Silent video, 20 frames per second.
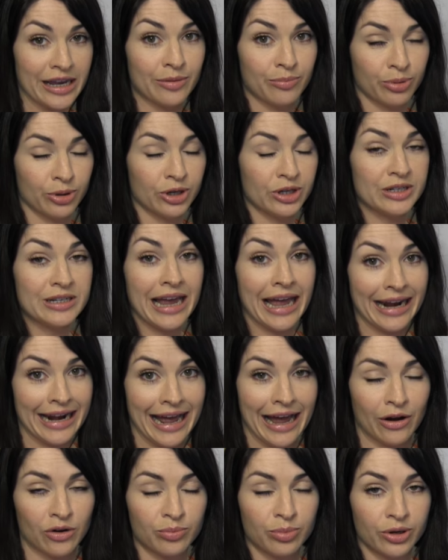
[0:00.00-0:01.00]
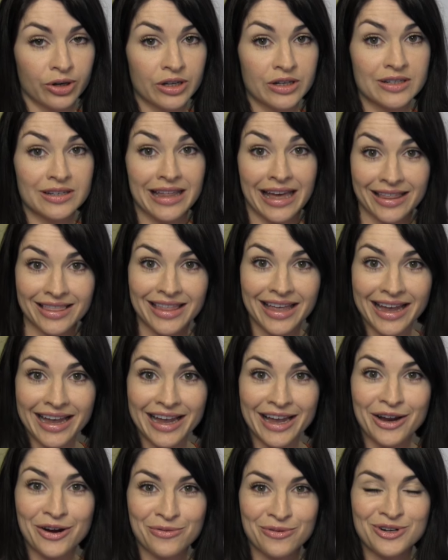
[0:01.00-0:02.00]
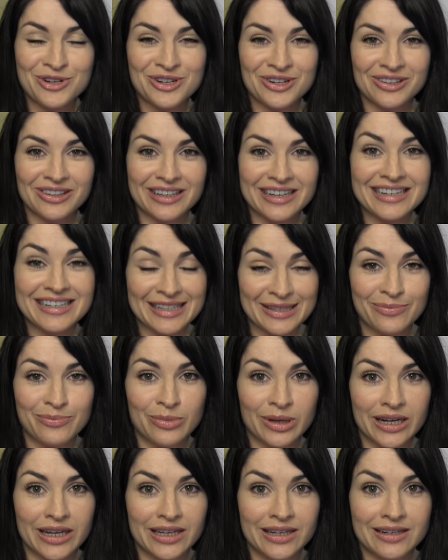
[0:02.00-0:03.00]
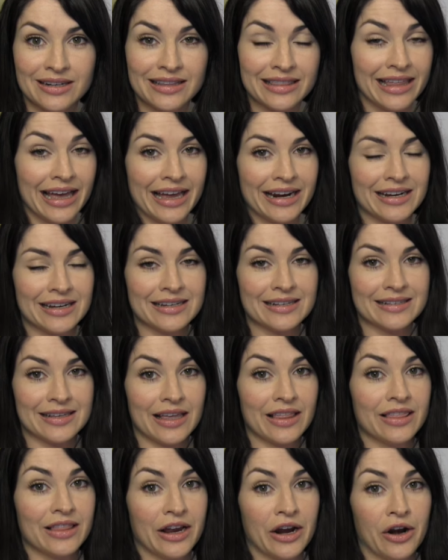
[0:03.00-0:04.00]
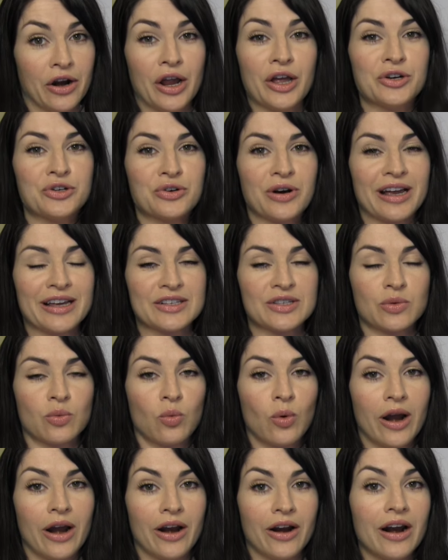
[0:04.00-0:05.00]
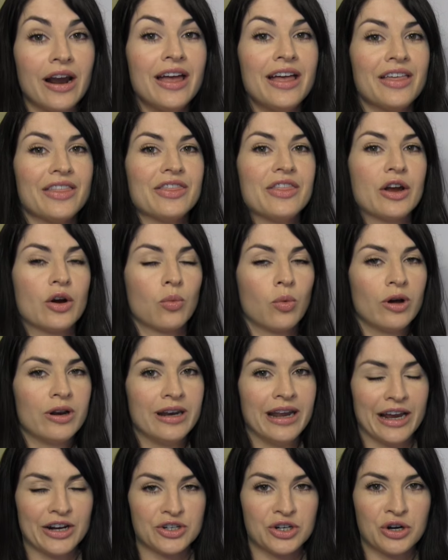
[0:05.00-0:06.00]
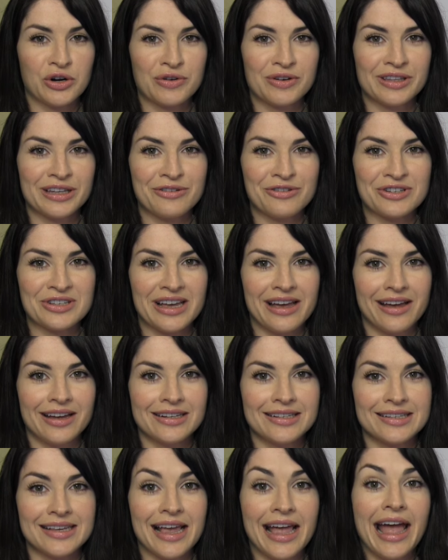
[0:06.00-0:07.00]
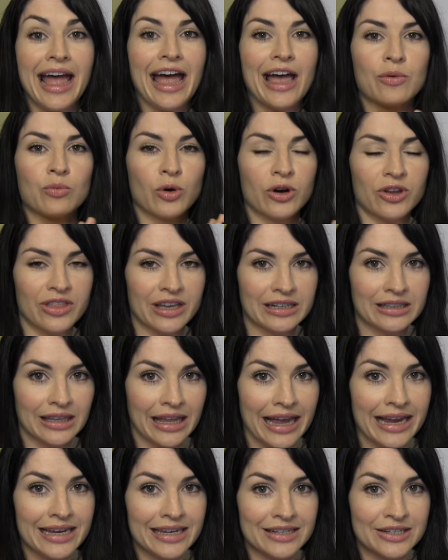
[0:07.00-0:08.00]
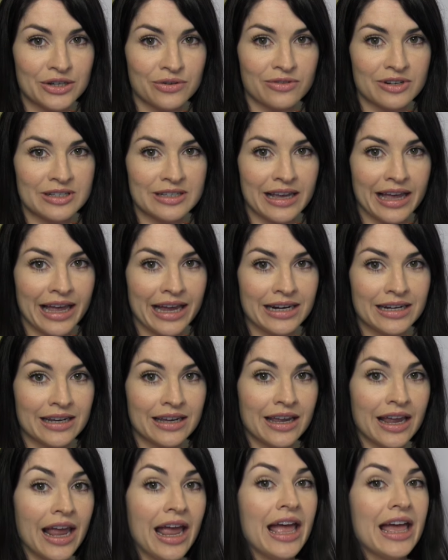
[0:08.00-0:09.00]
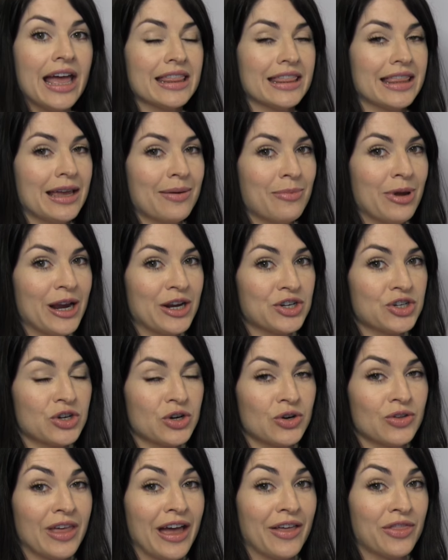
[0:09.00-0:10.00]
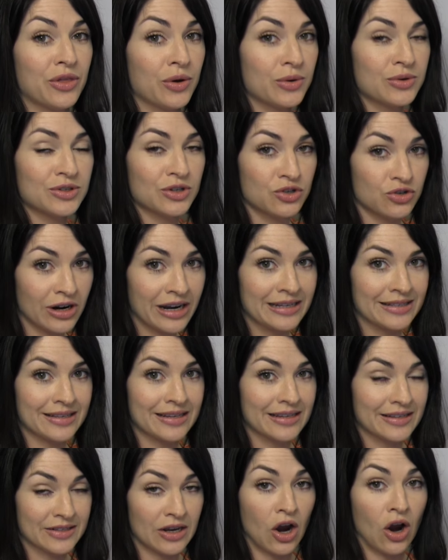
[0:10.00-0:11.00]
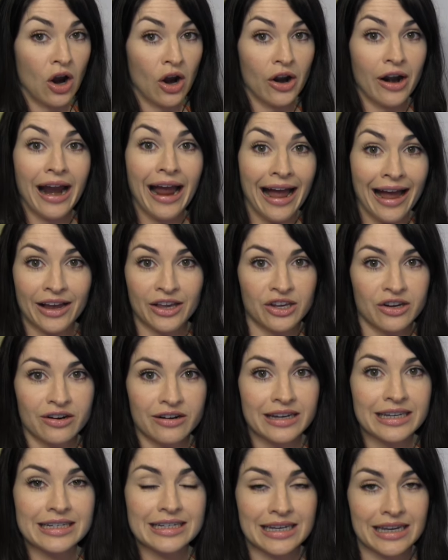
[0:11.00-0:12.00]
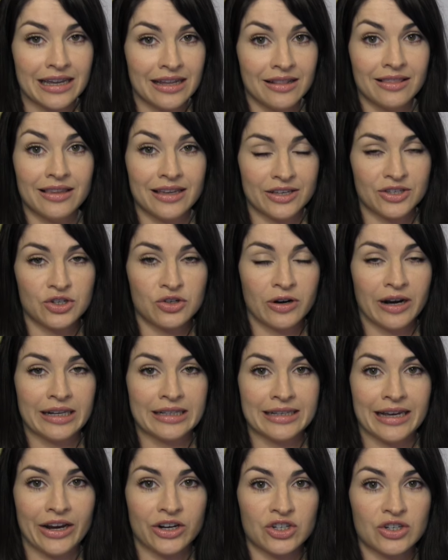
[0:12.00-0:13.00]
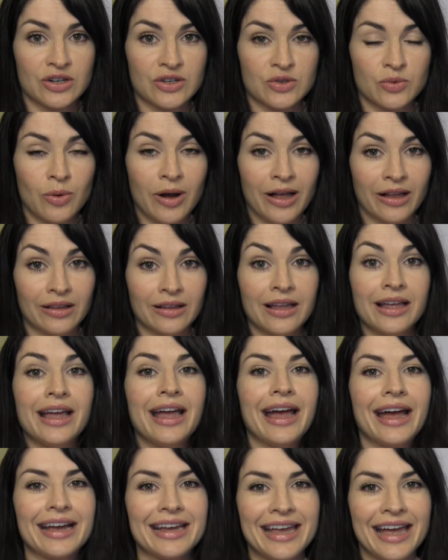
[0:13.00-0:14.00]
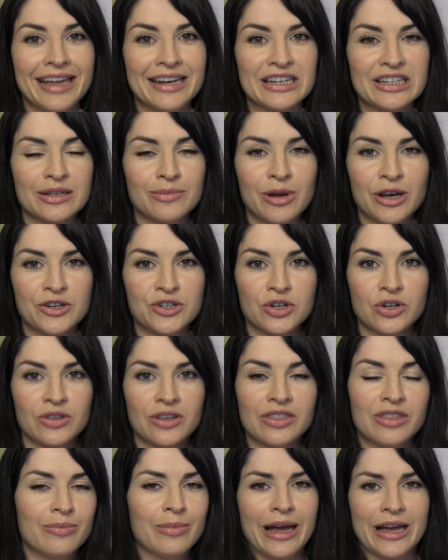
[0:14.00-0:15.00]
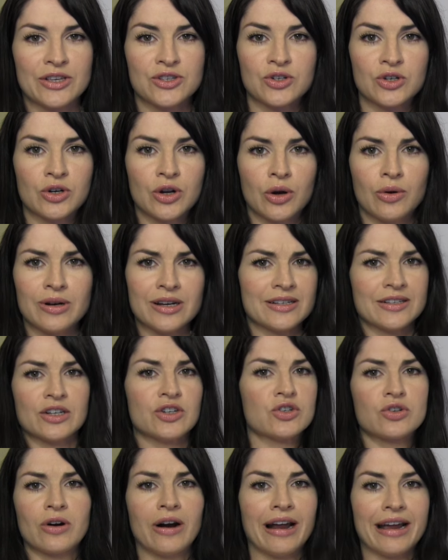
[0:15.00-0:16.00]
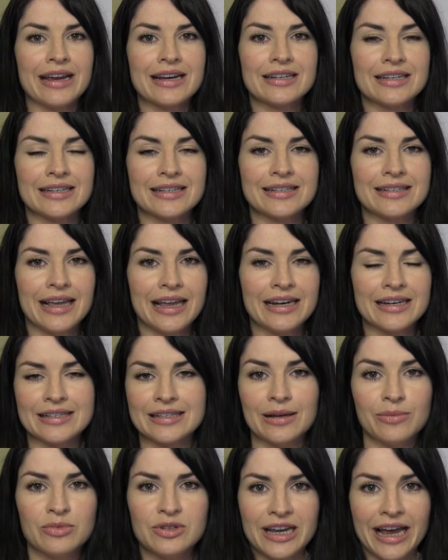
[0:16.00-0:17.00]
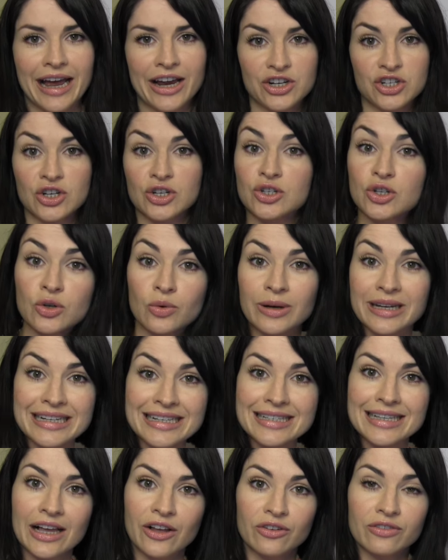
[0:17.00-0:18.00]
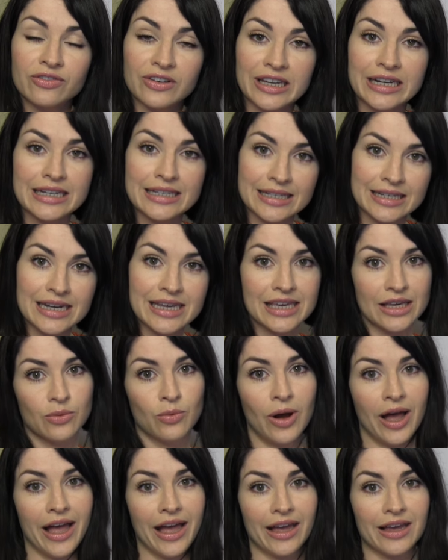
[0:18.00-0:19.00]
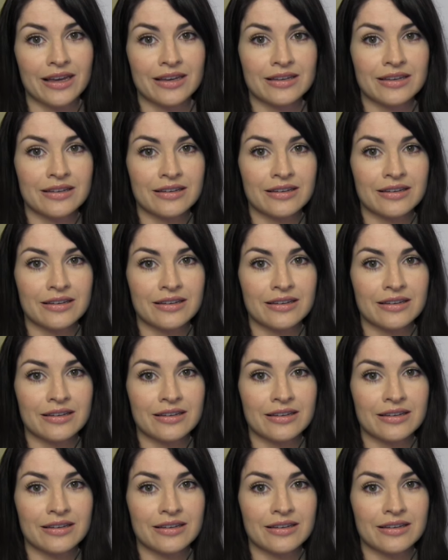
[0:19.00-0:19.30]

input and output that they originally submitted, that is, their address where their one dash currently resides and where they'd like it to reside, they make sure that those addresses are accurate in this transaction as well. Again, to make sure that the master node isn't trying to send some dash to itself in a sneaky way.